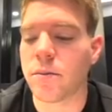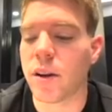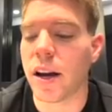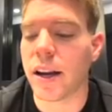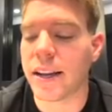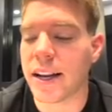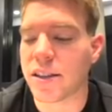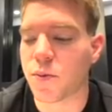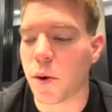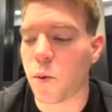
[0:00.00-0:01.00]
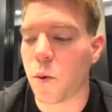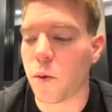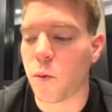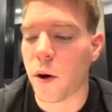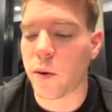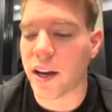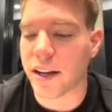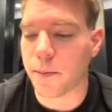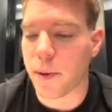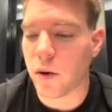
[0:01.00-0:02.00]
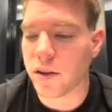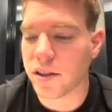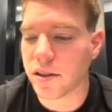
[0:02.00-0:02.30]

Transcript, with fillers: That's from where we got the bounce.